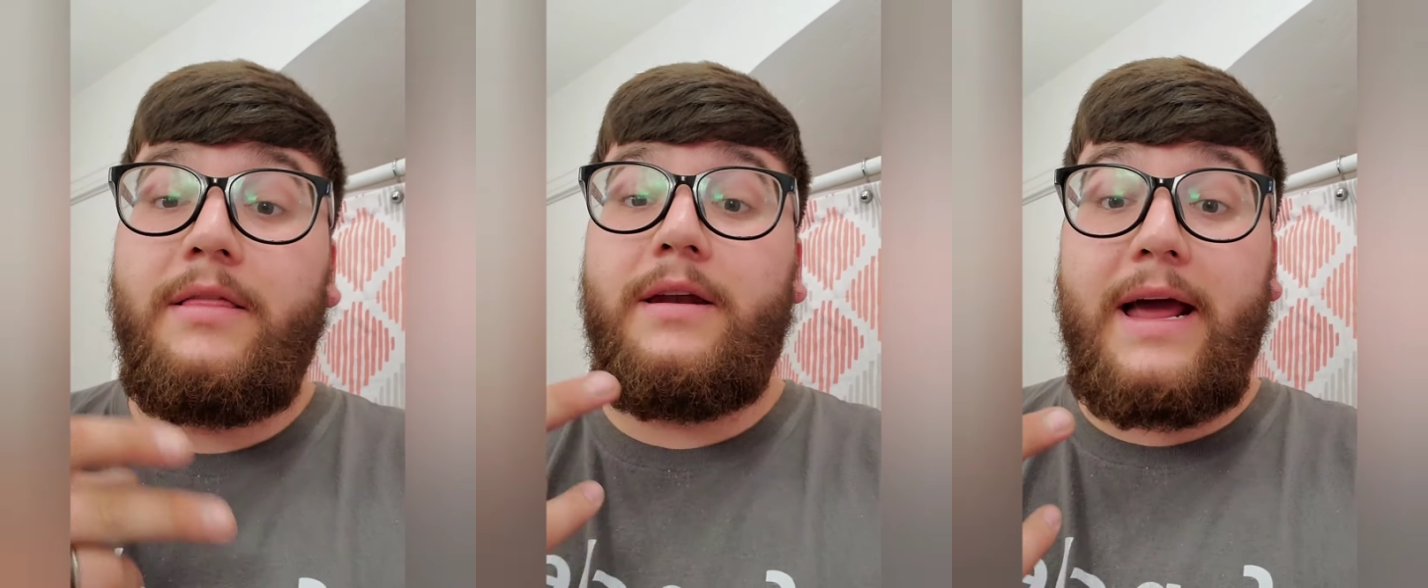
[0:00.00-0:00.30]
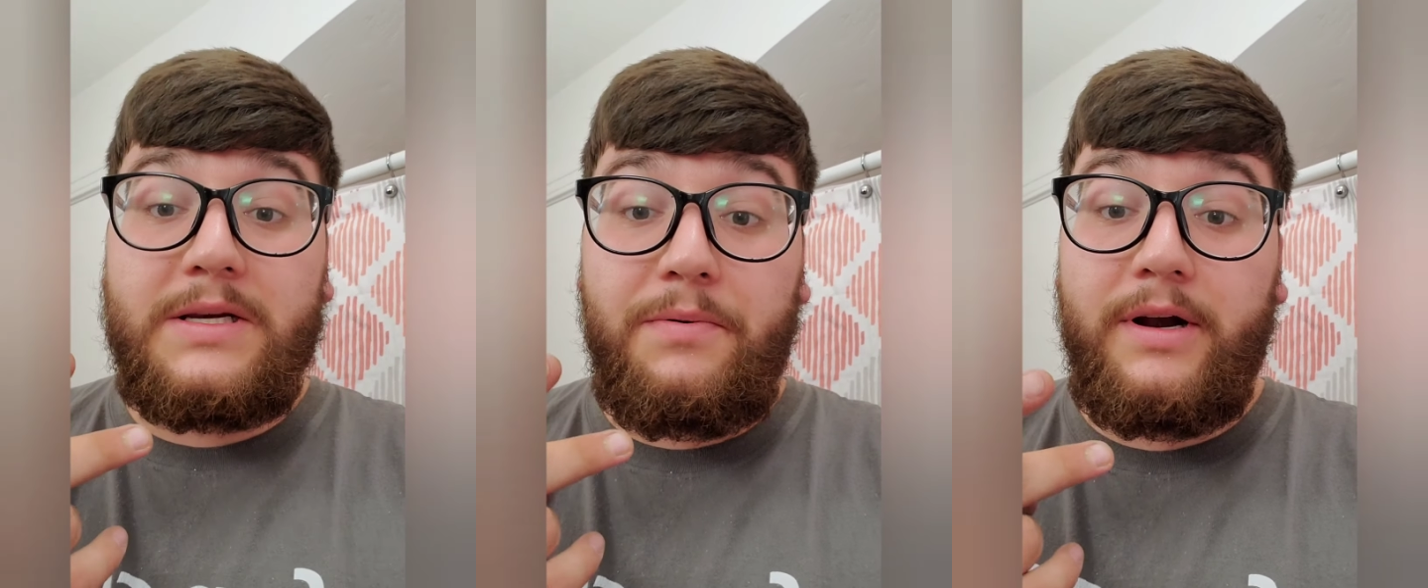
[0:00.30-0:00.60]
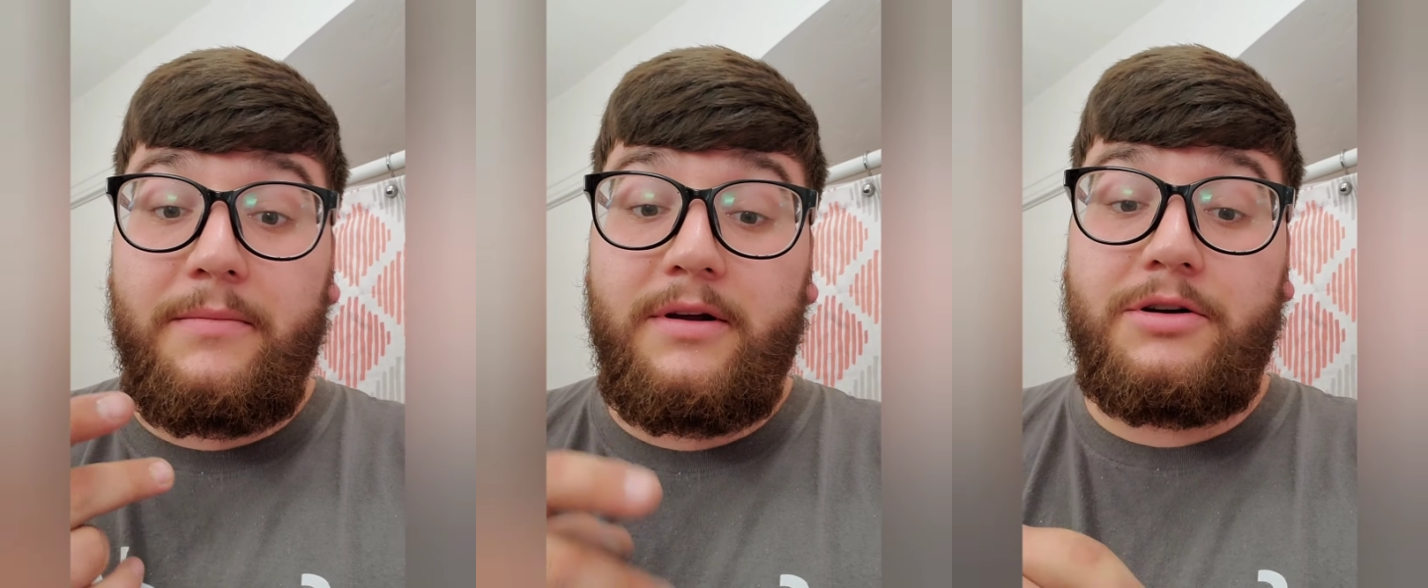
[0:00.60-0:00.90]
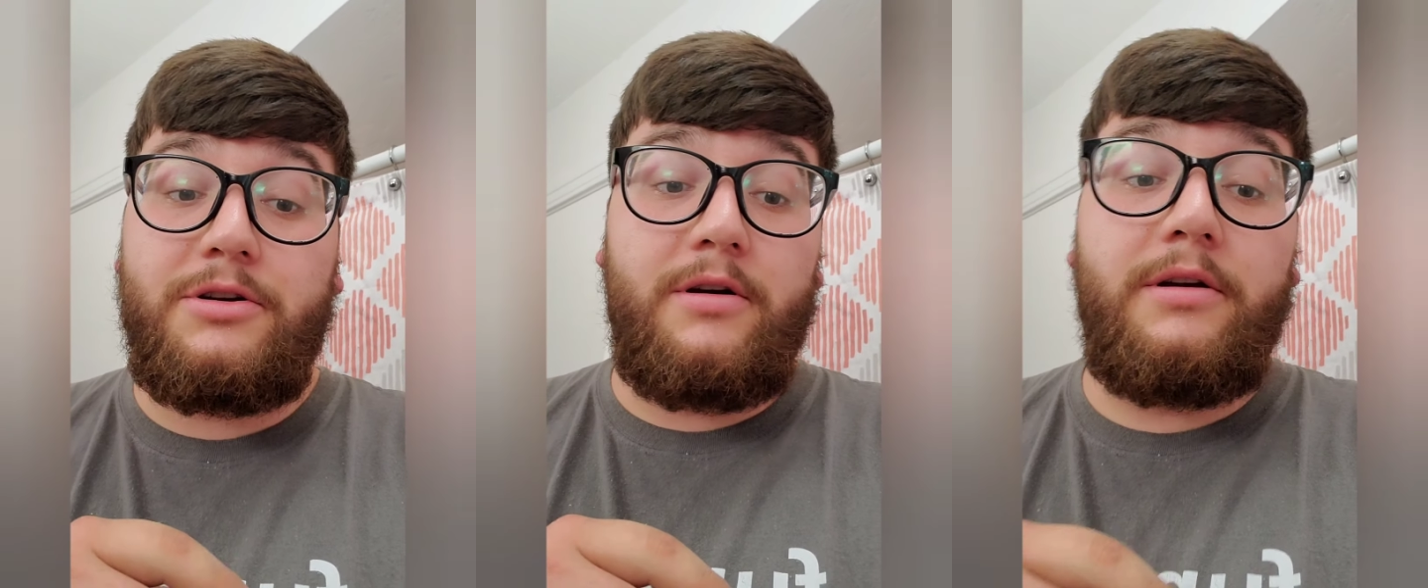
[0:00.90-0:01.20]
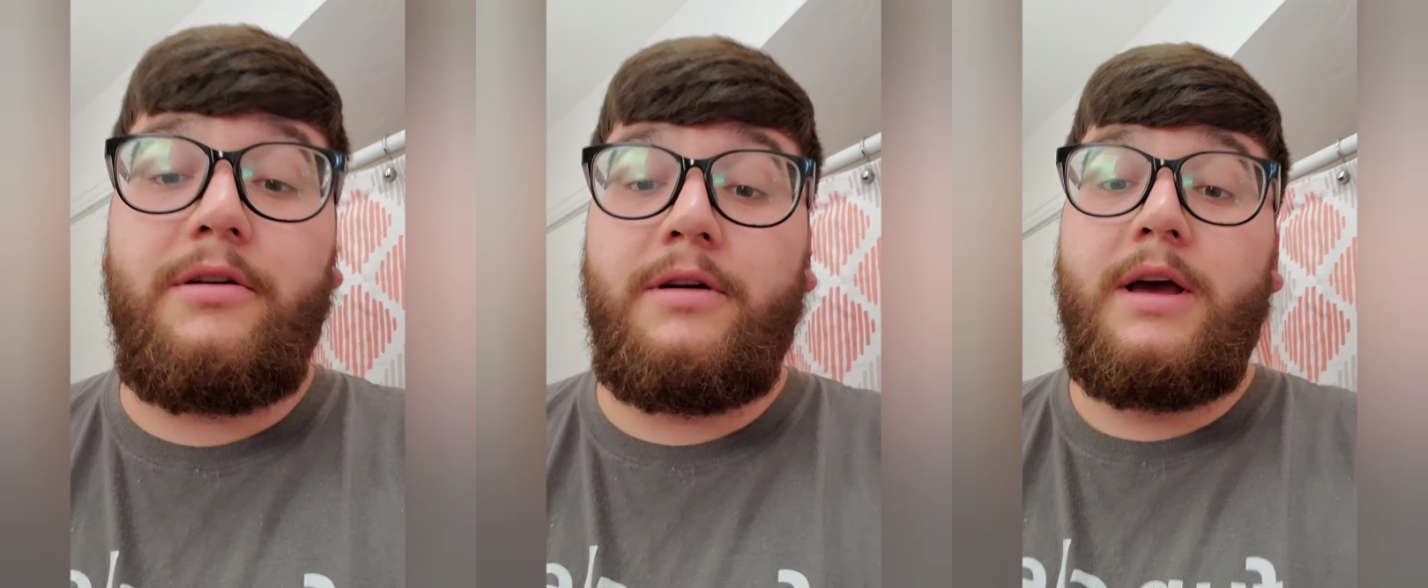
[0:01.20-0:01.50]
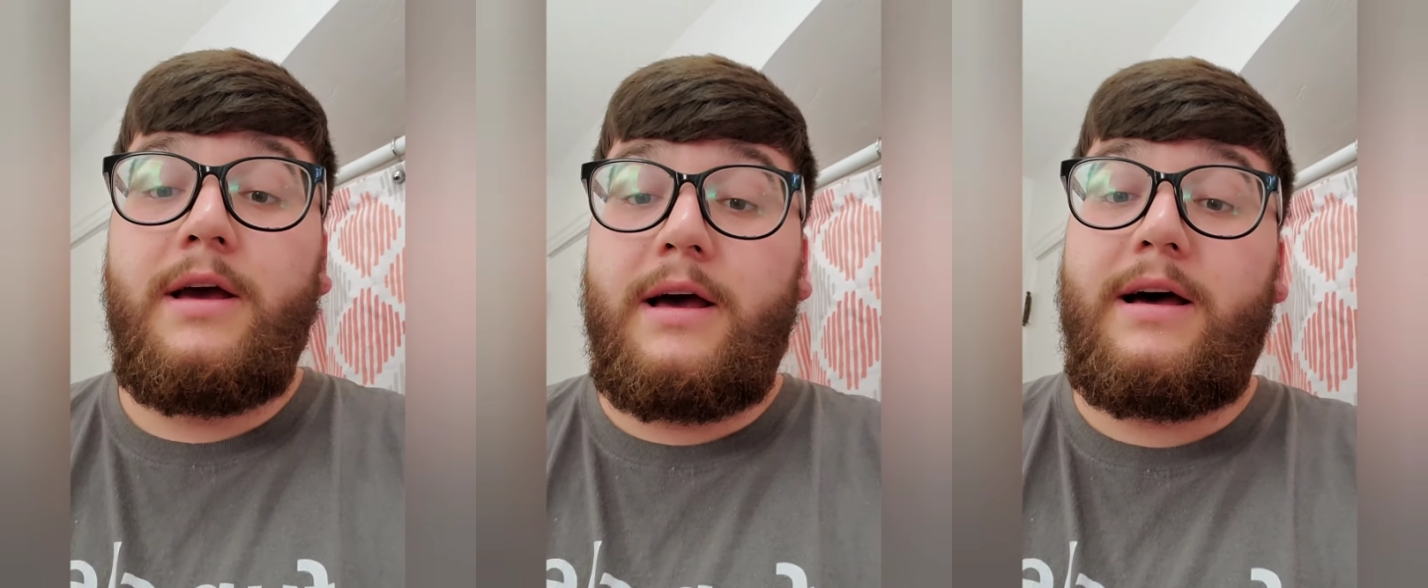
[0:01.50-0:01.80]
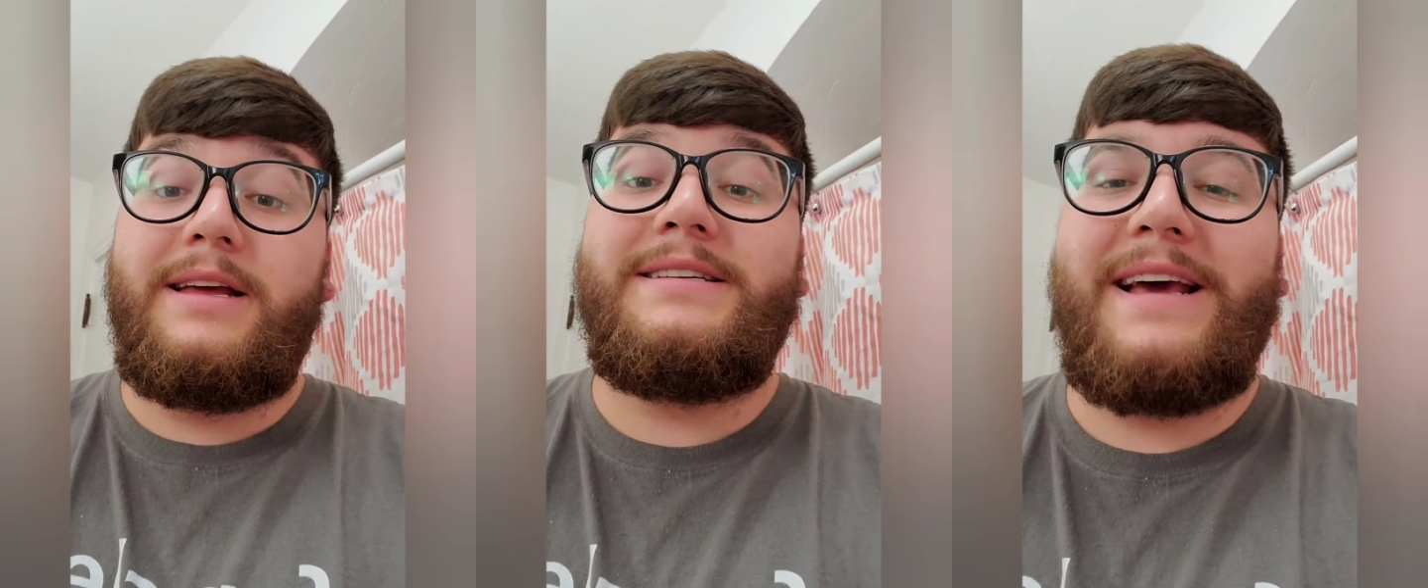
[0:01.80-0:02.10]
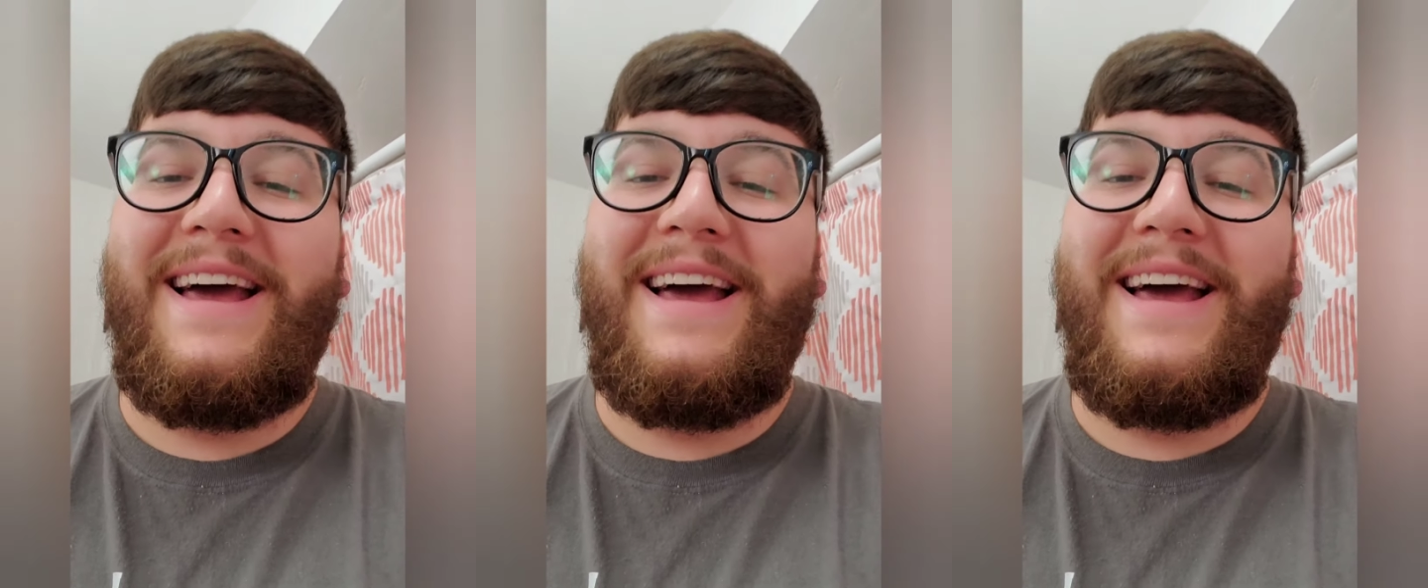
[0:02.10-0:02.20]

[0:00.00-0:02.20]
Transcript: The next print I'm going to show you is